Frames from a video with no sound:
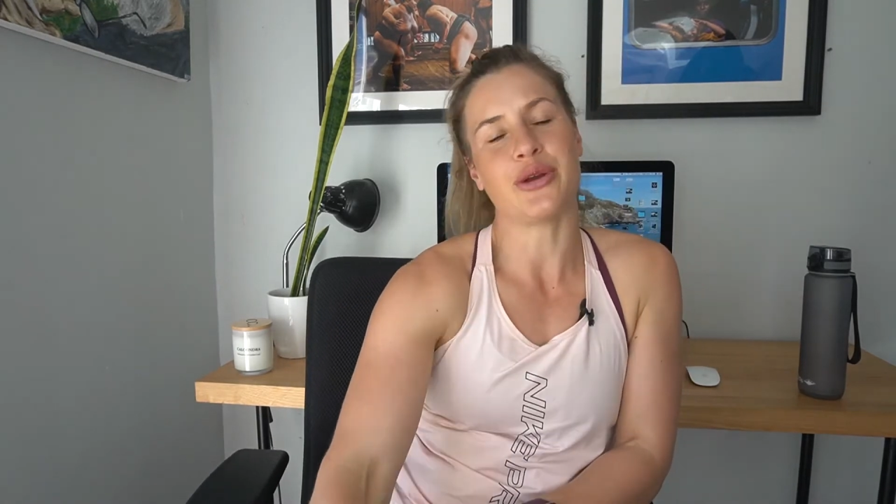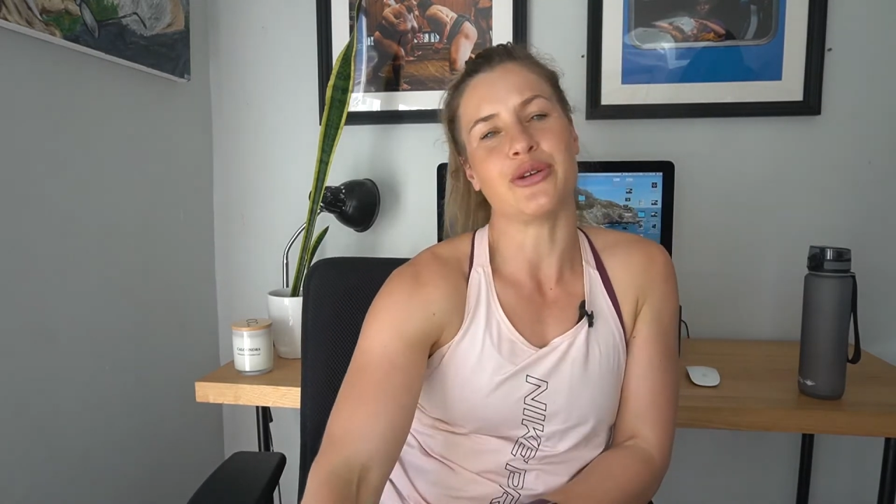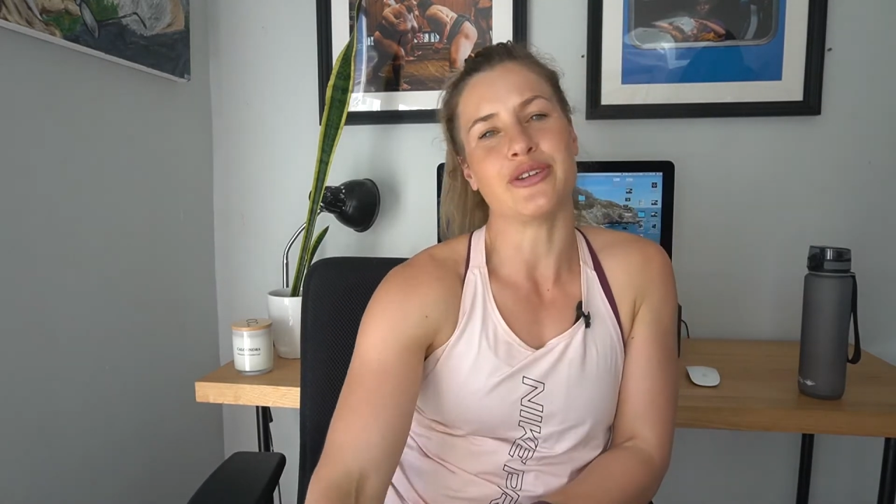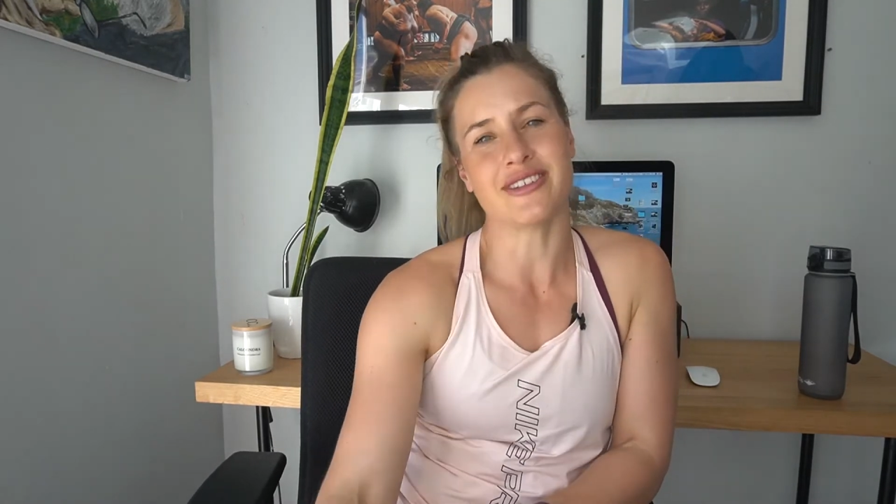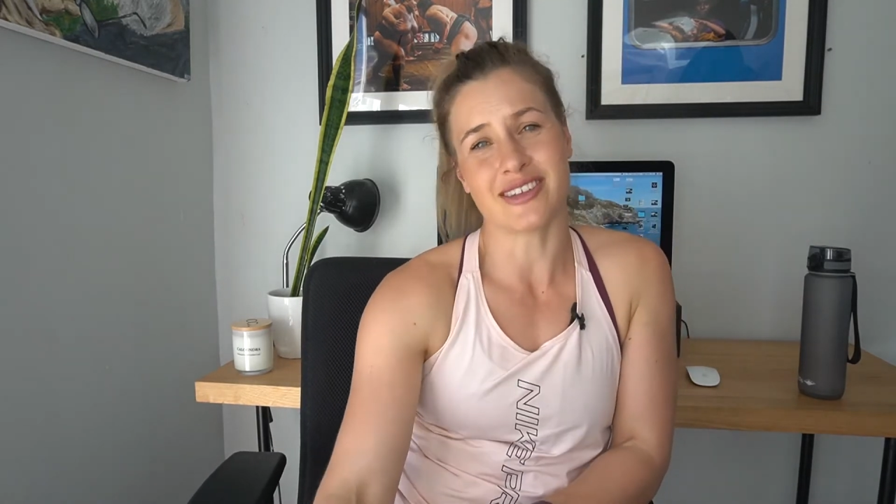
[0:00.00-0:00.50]

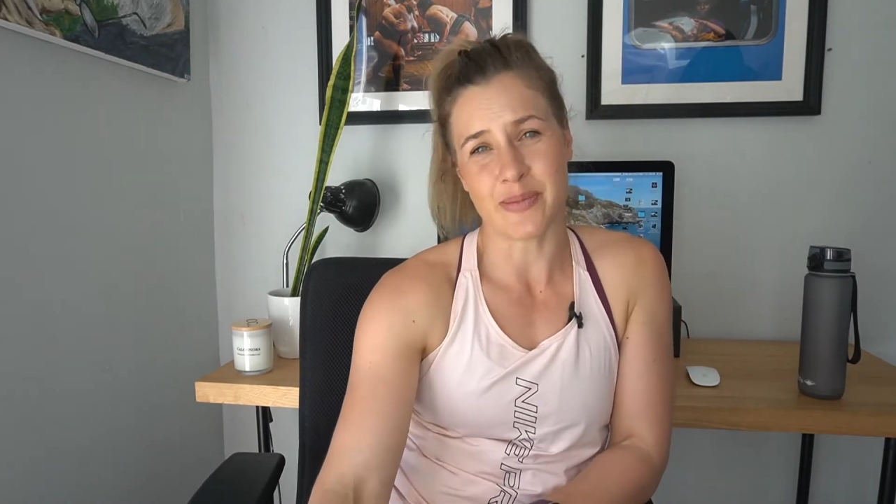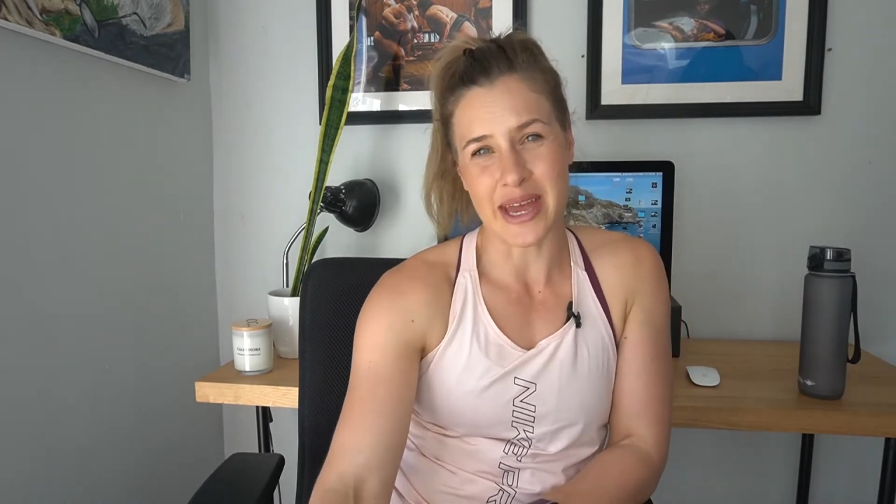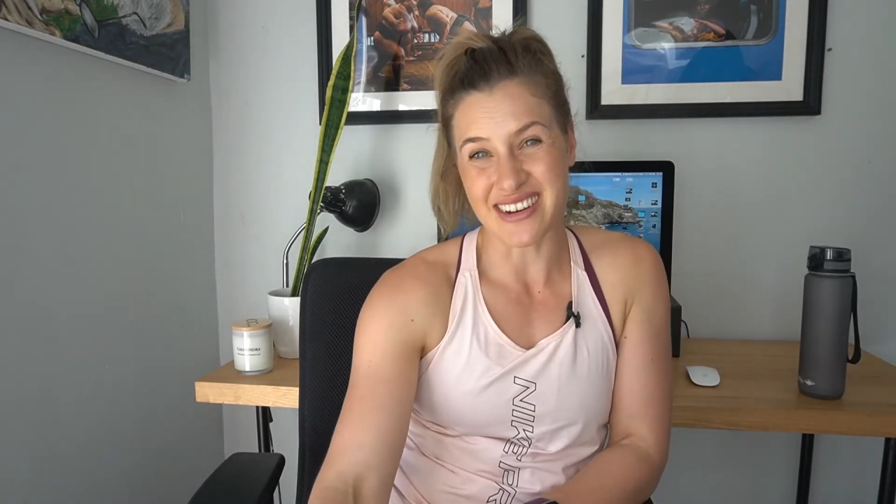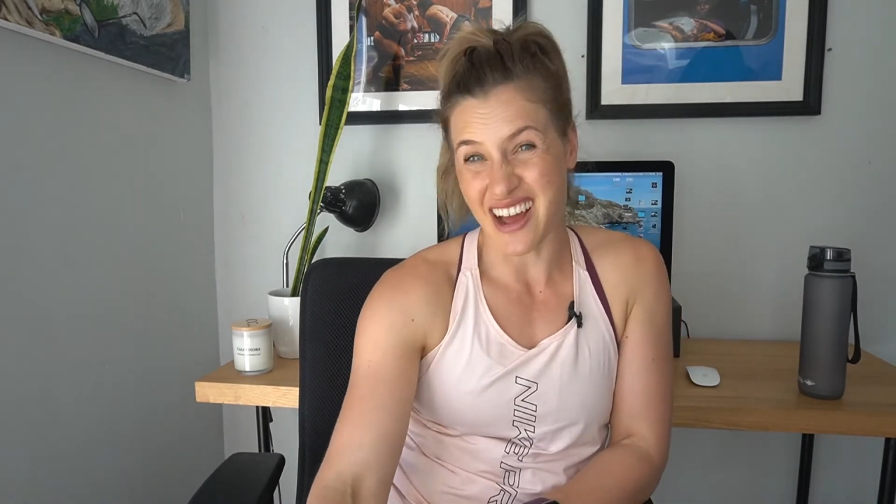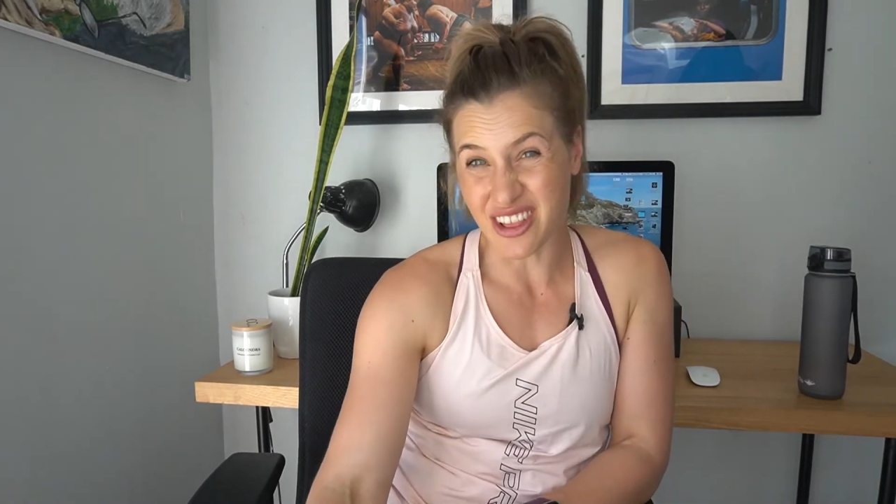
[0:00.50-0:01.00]
used to
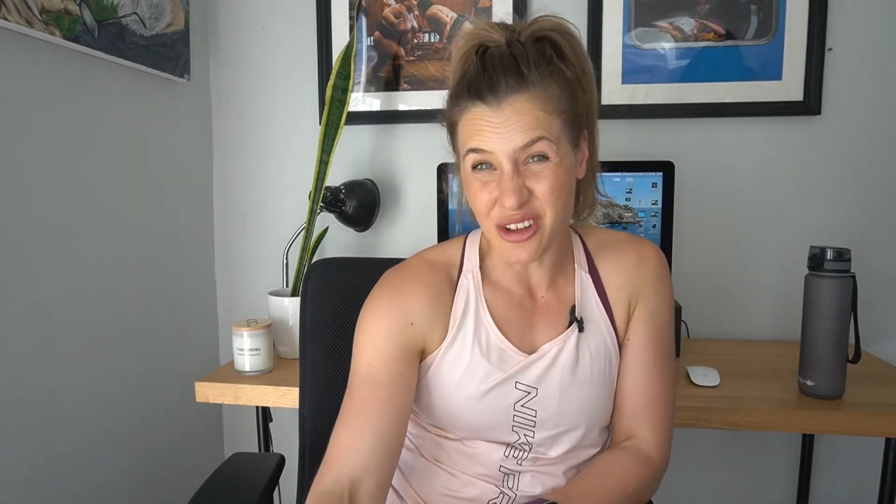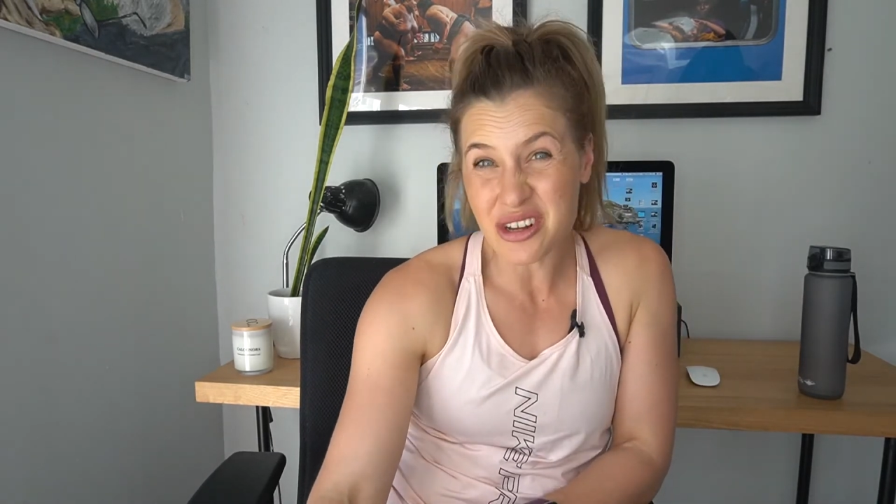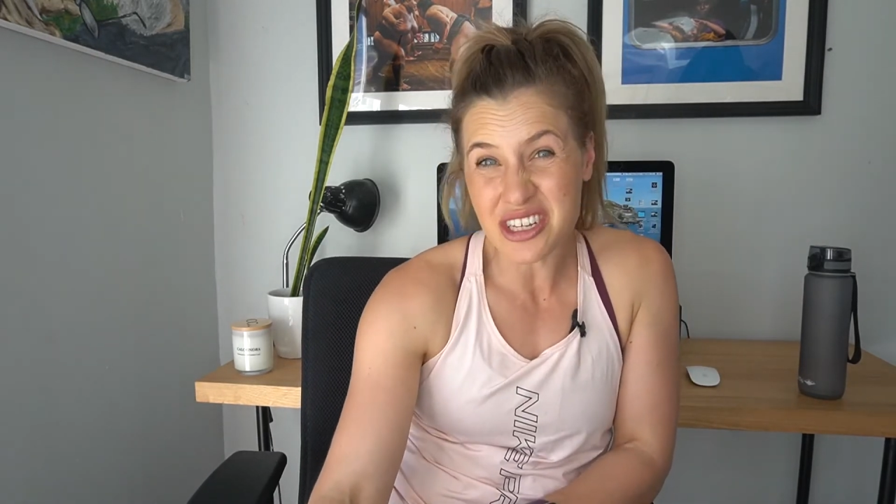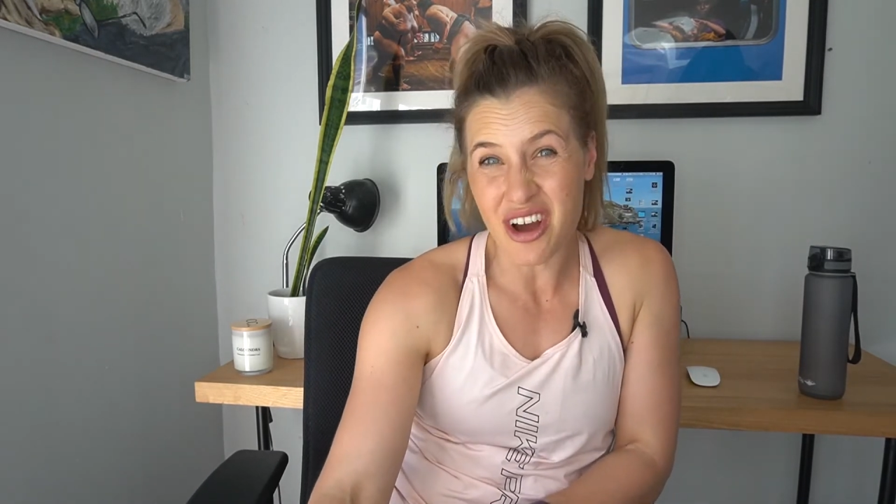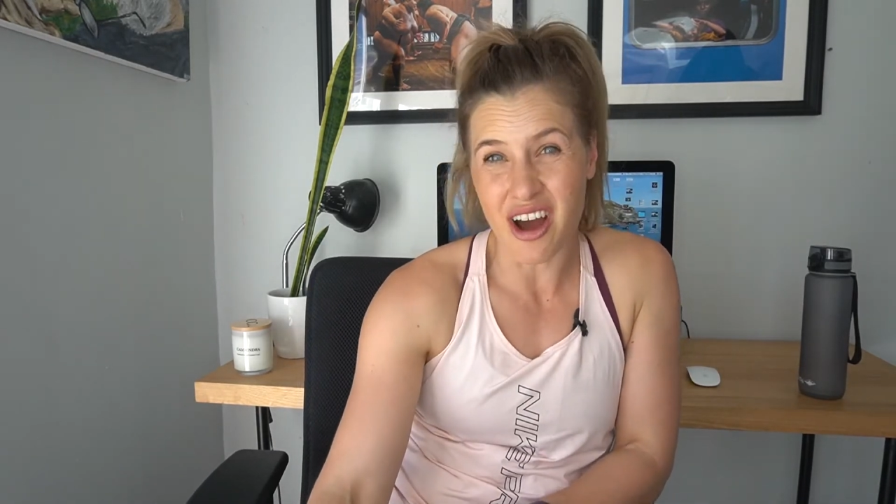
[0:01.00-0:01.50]
spend a lot
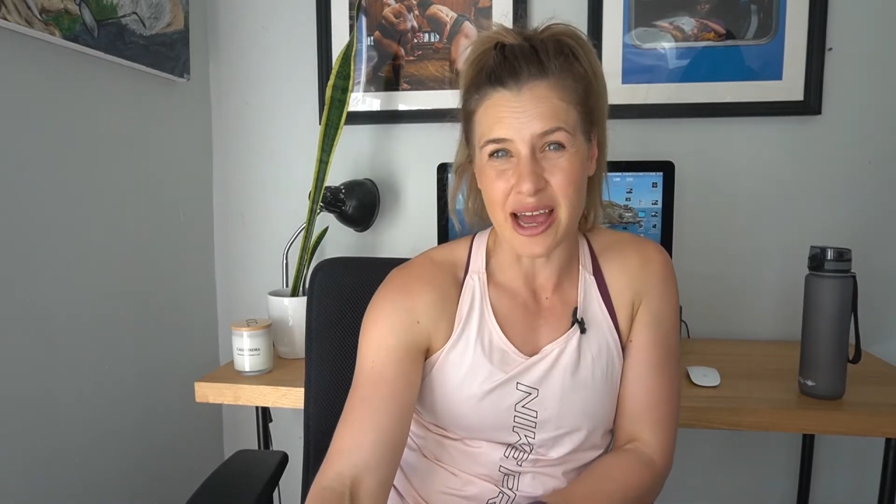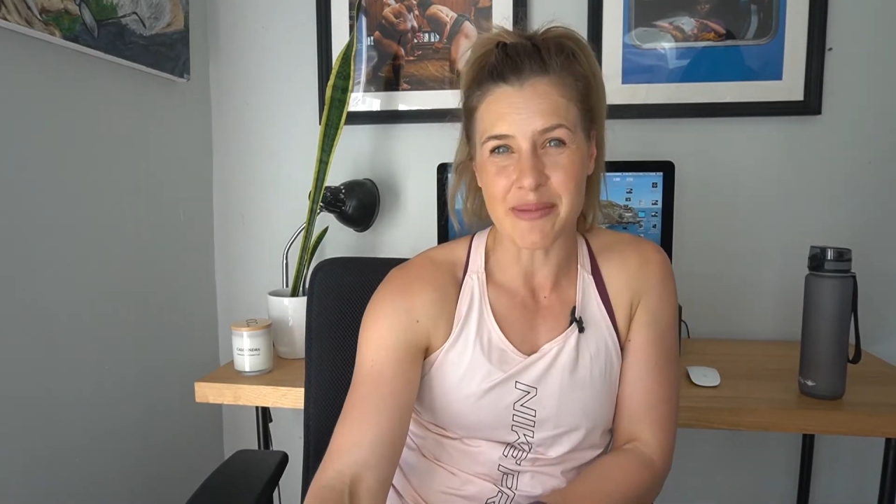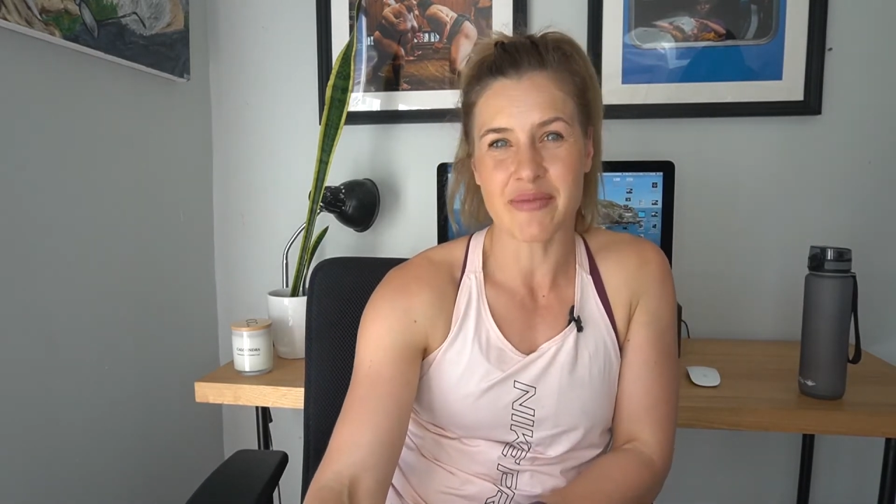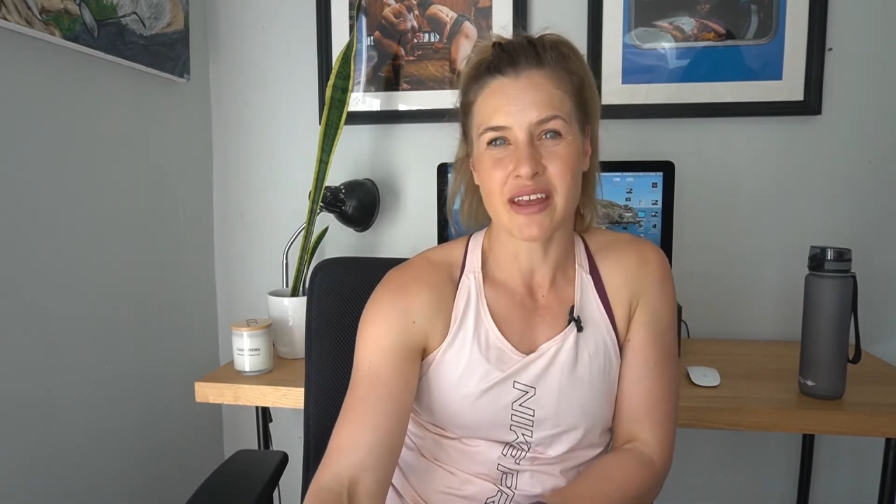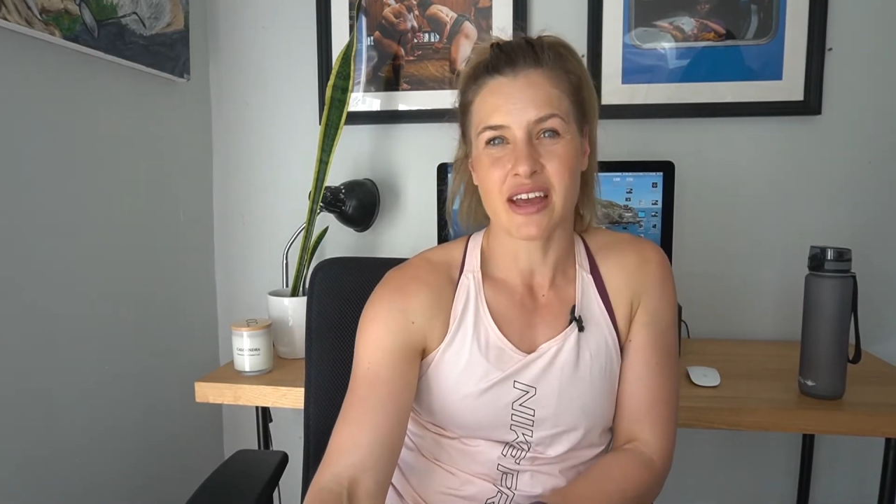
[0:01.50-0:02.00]
of time,